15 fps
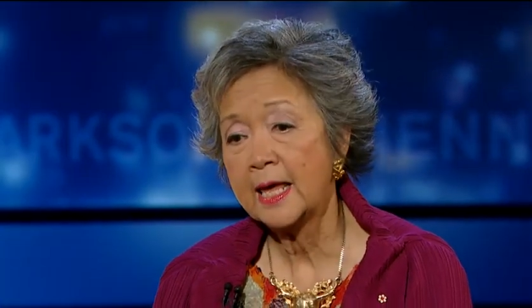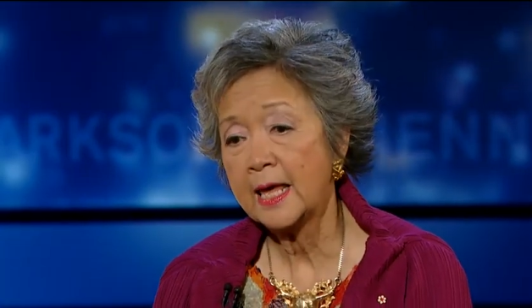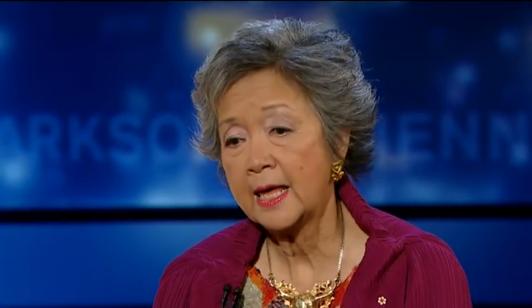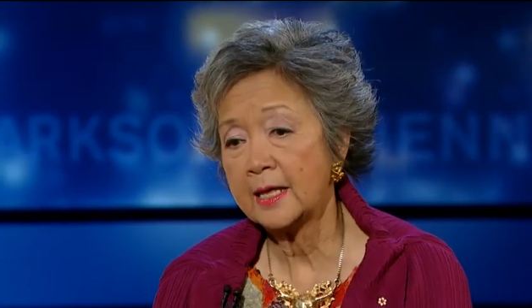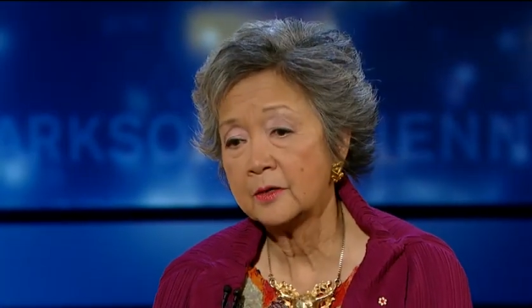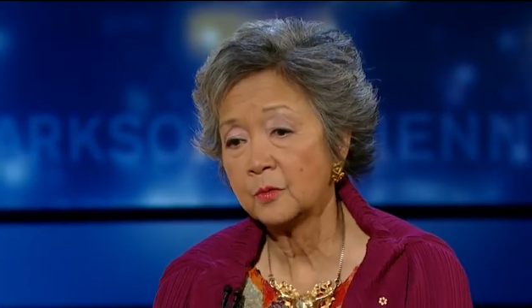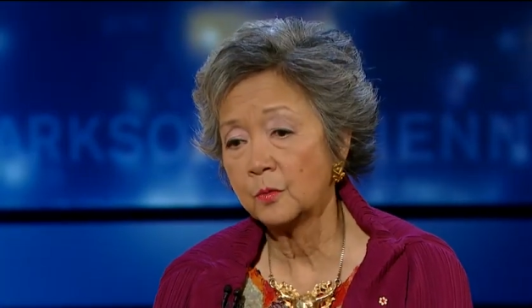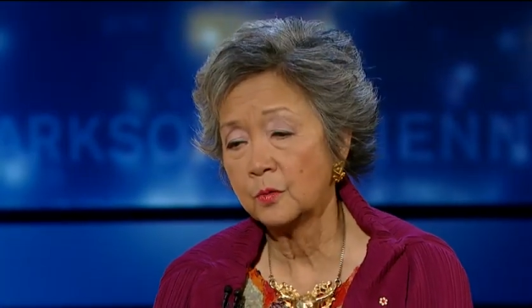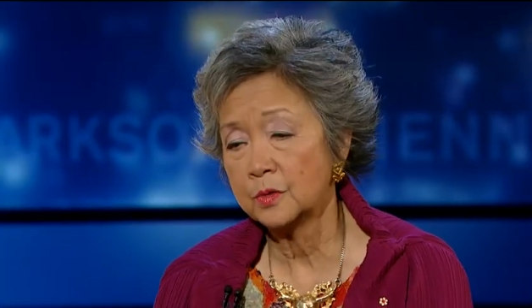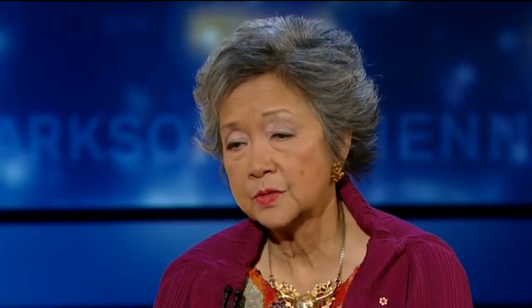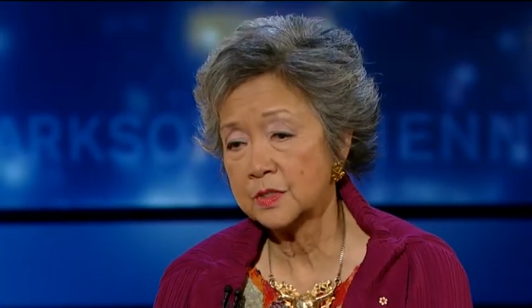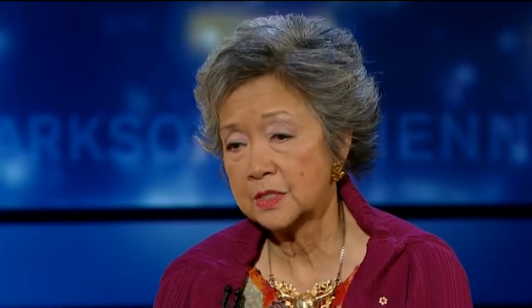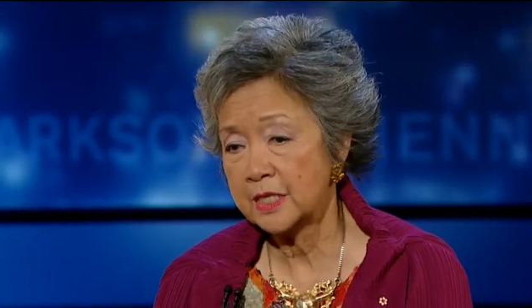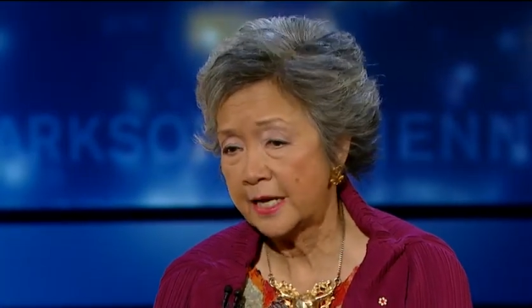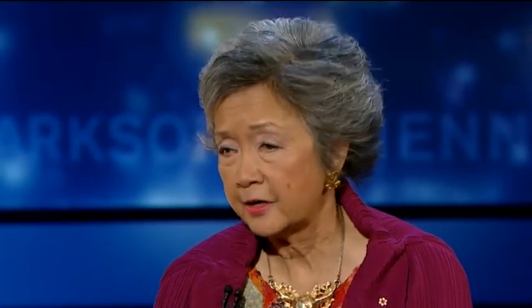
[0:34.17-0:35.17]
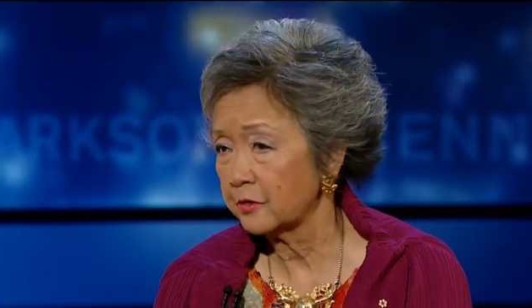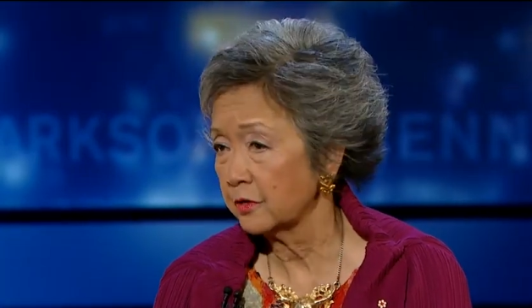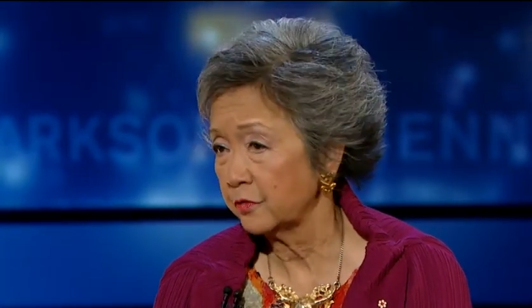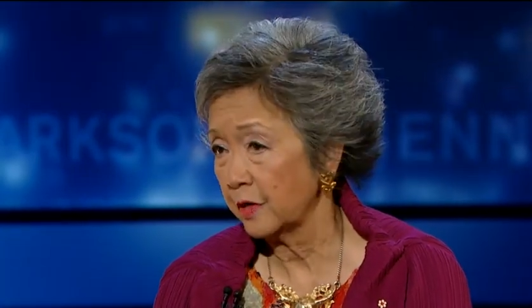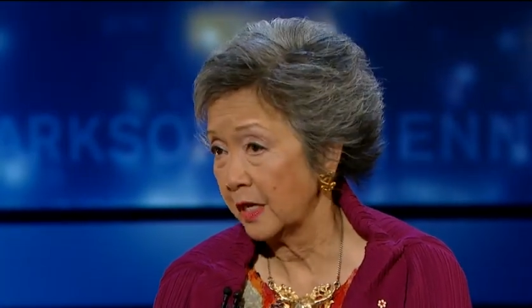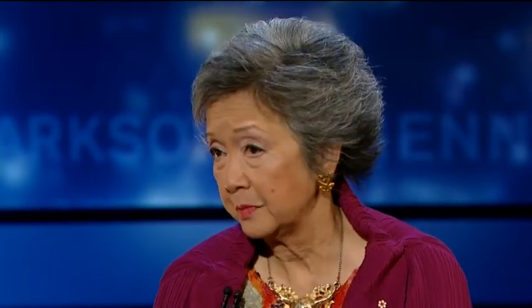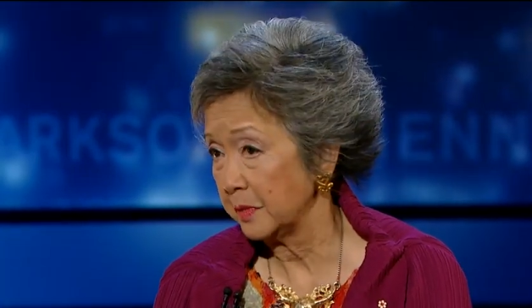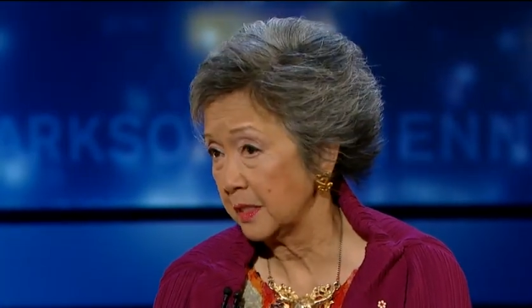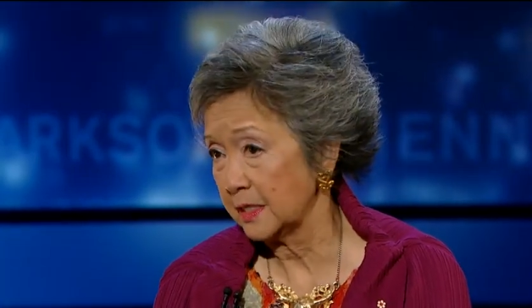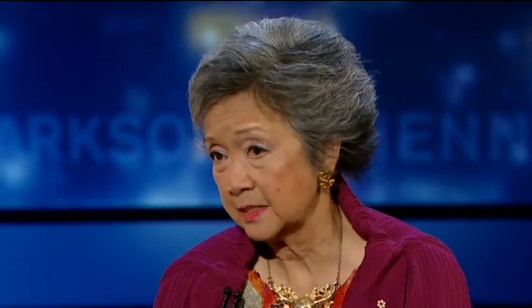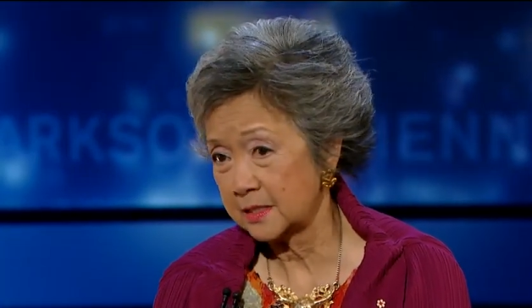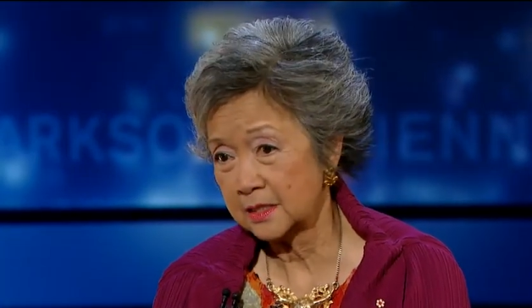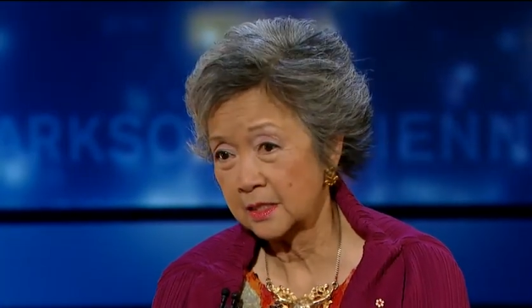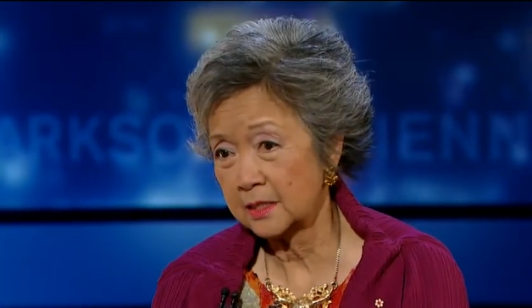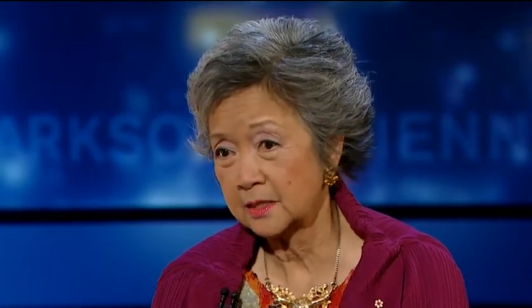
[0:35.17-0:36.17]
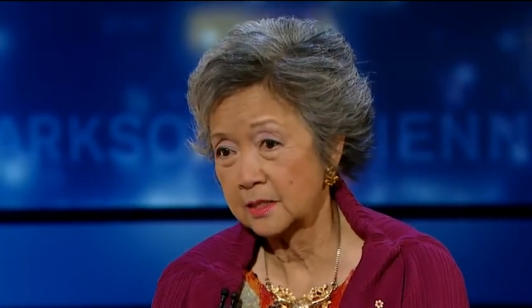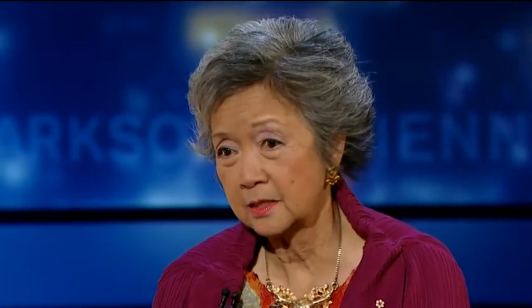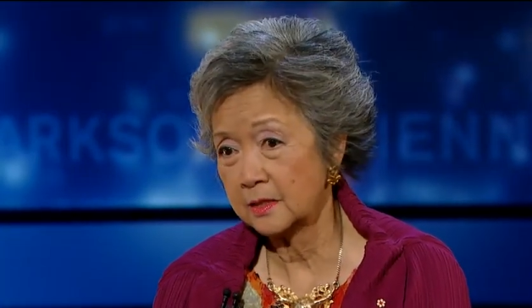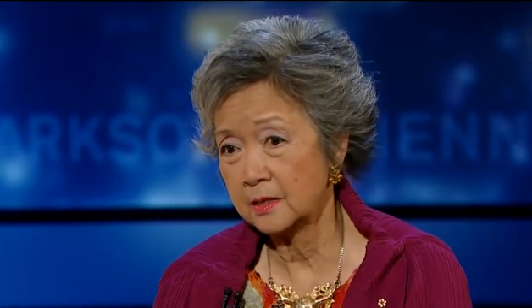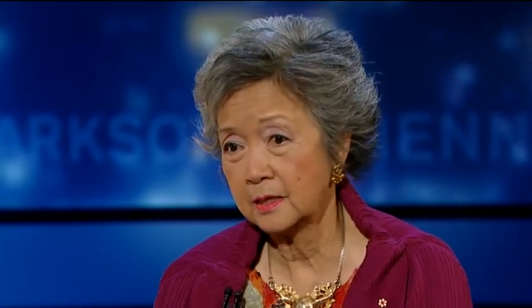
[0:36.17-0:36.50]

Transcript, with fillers: and was terrified because the,